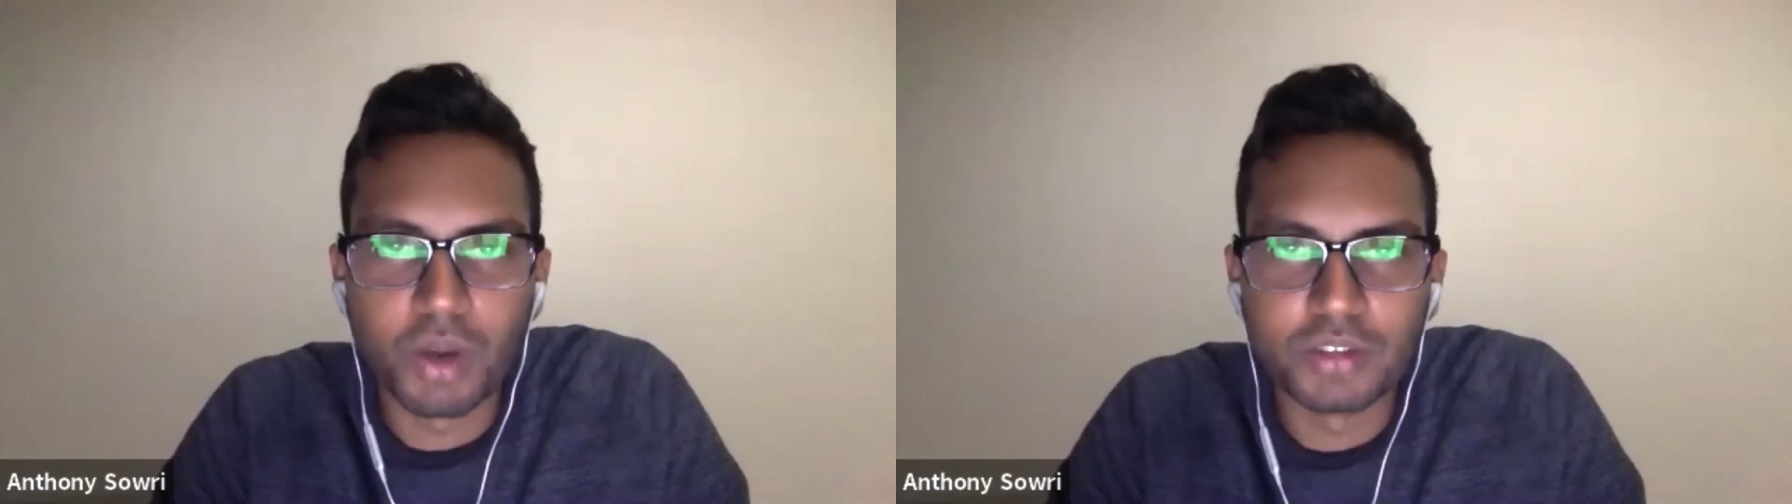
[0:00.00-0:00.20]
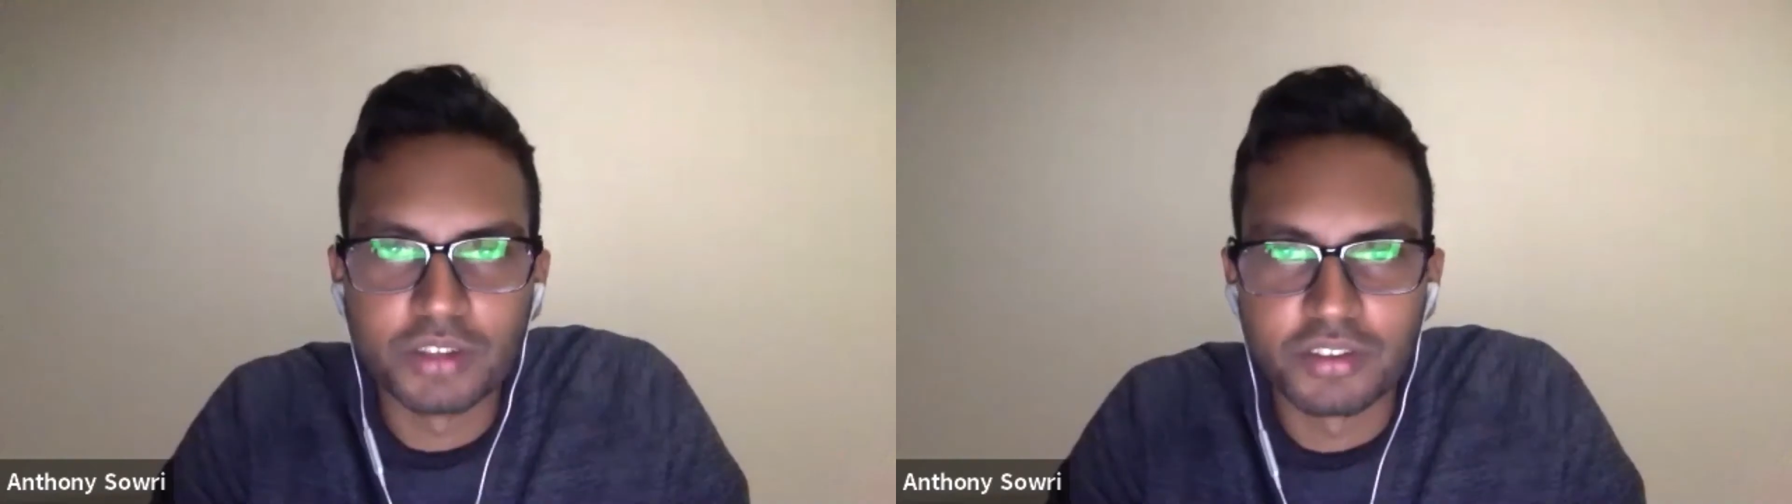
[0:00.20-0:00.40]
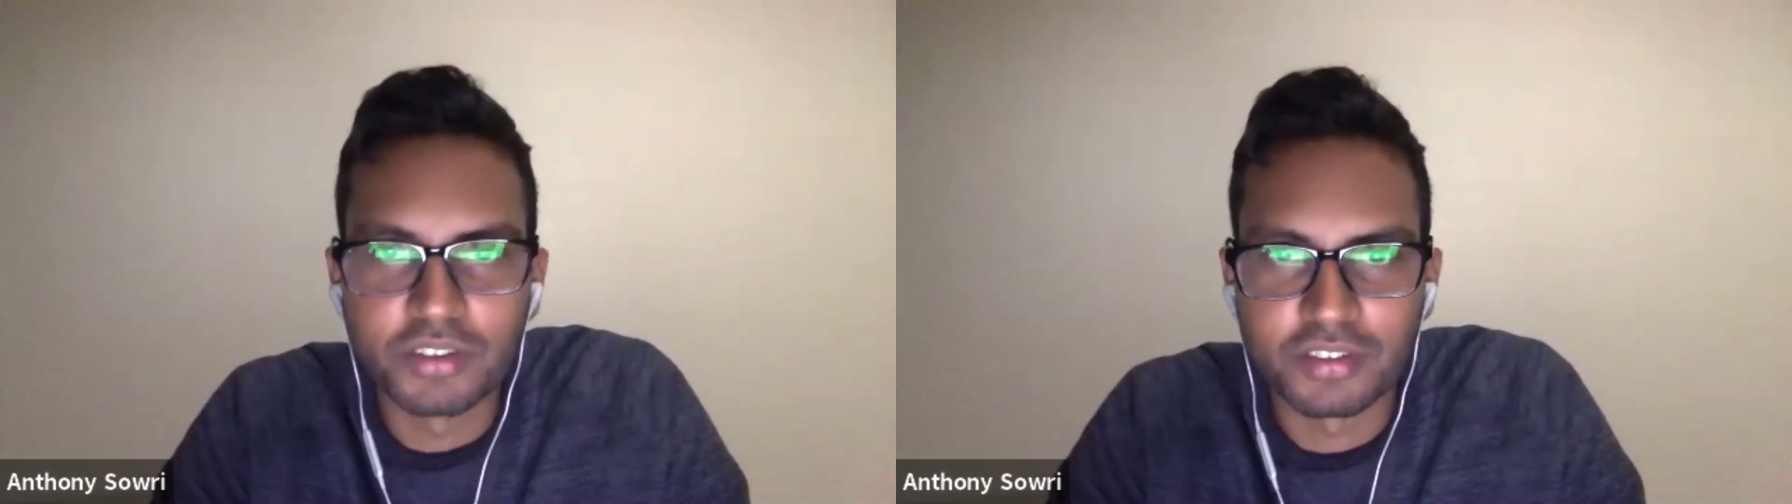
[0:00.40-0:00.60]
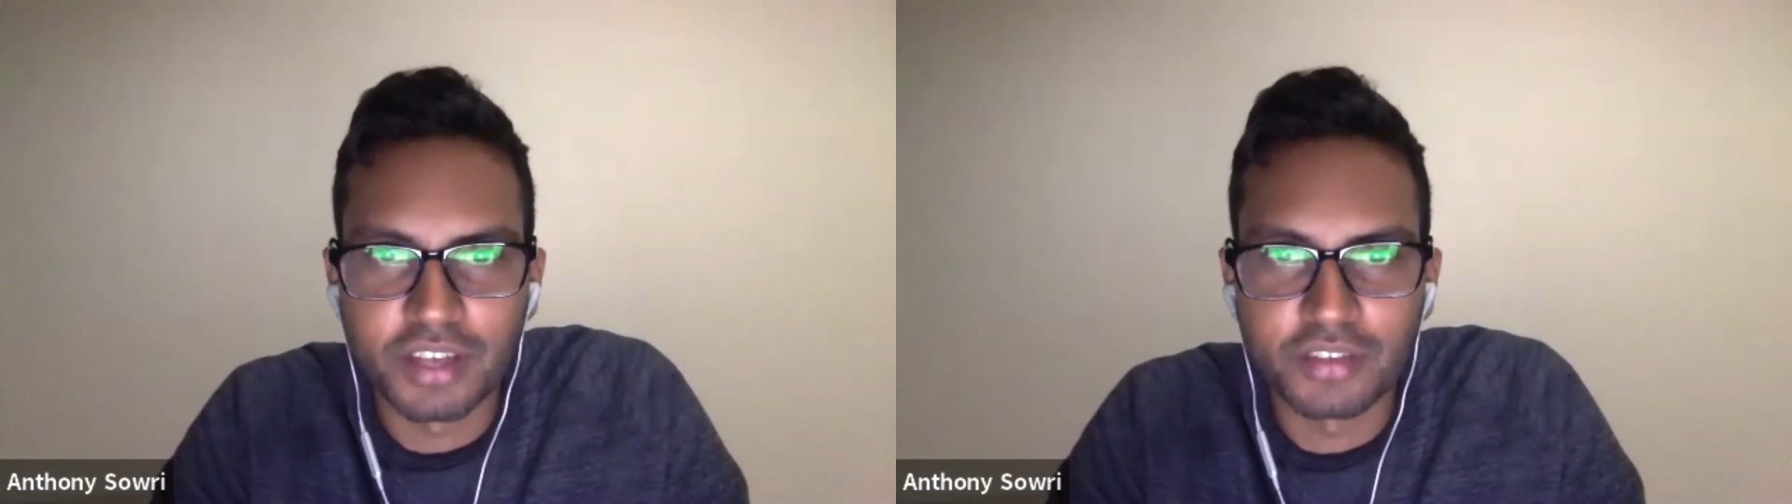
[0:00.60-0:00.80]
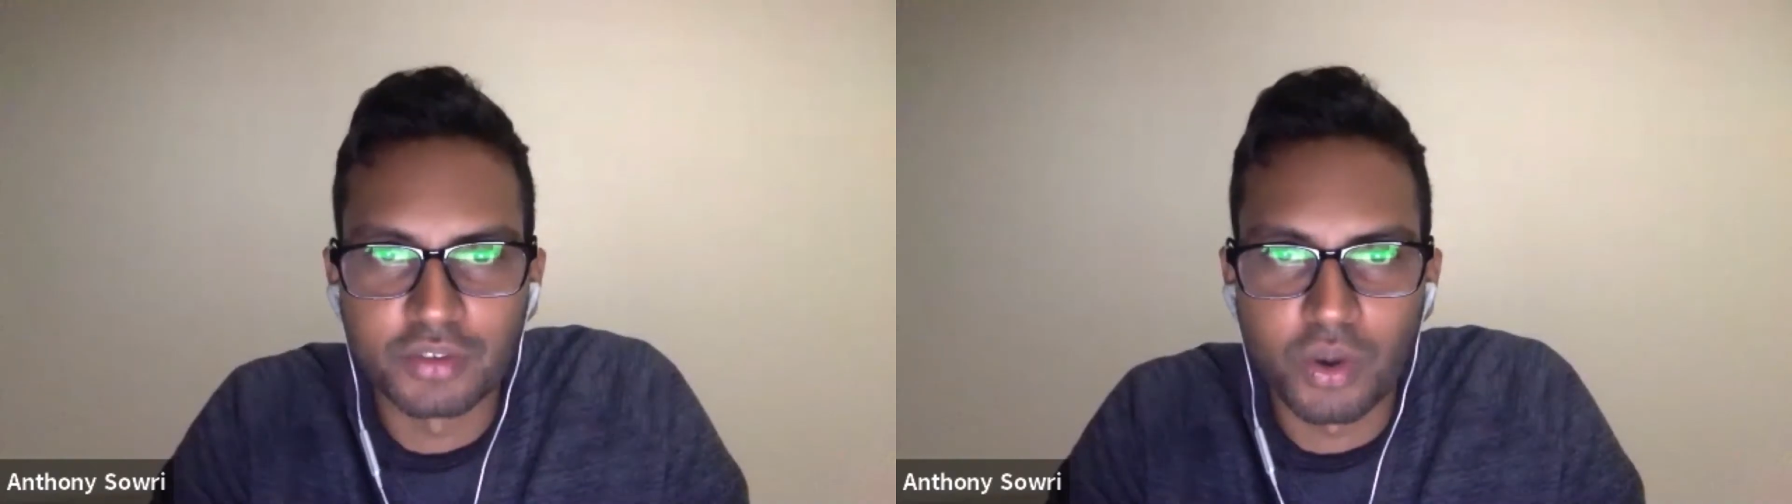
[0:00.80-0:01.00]
to the success
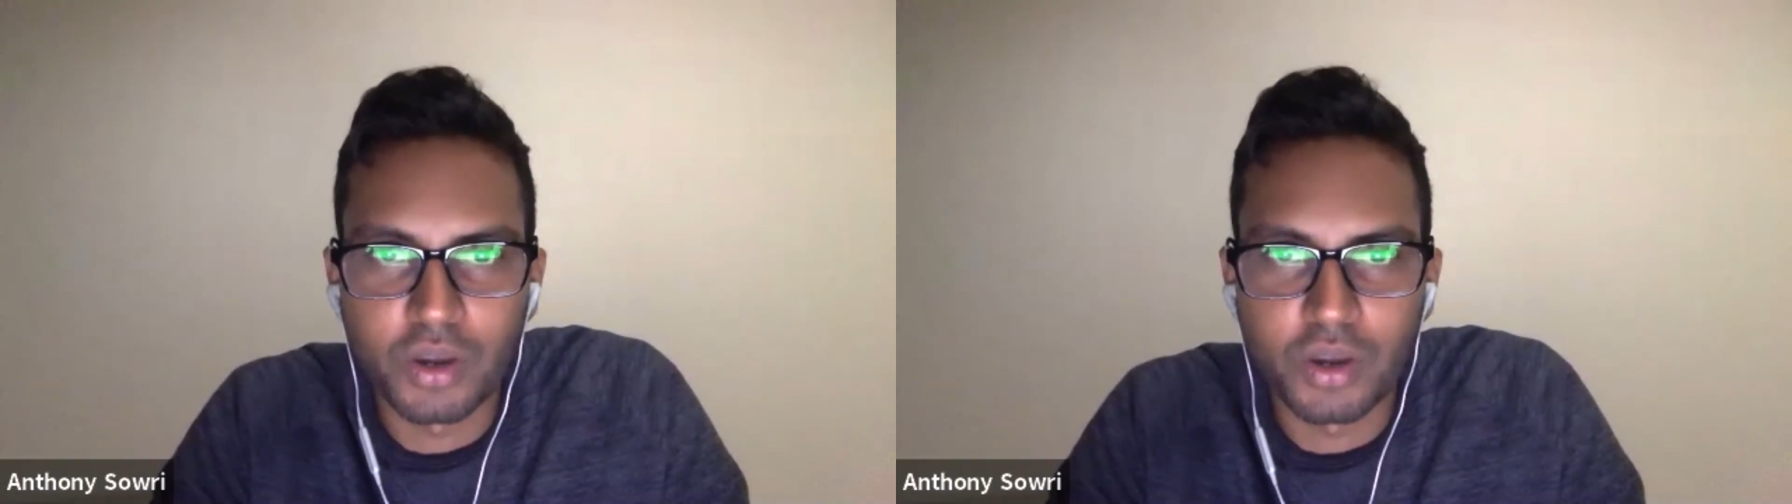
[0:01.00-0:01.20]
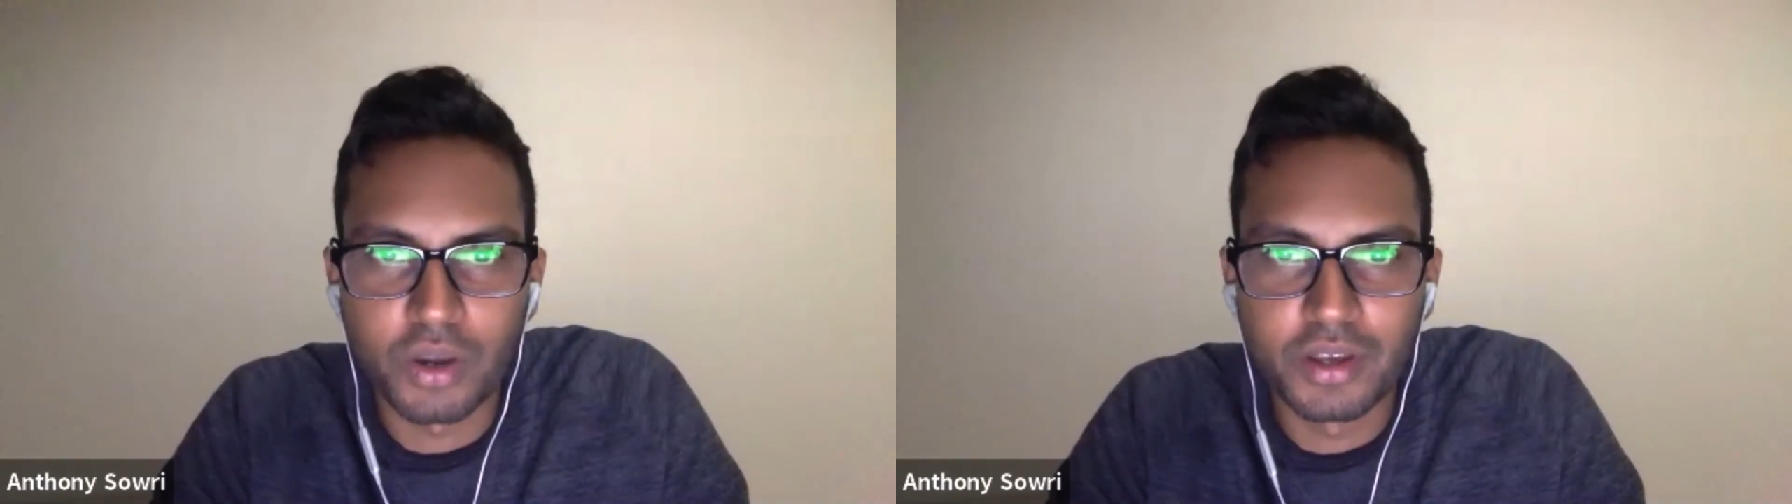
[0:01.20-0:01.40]
story.